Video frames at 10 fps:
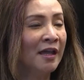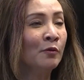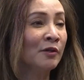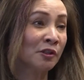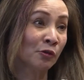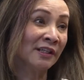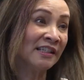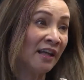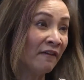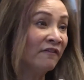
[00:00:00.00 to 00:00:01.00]
It was really
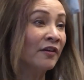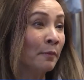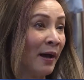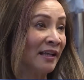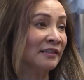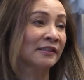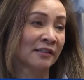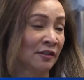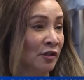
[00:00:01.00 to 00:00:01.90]
tough for the past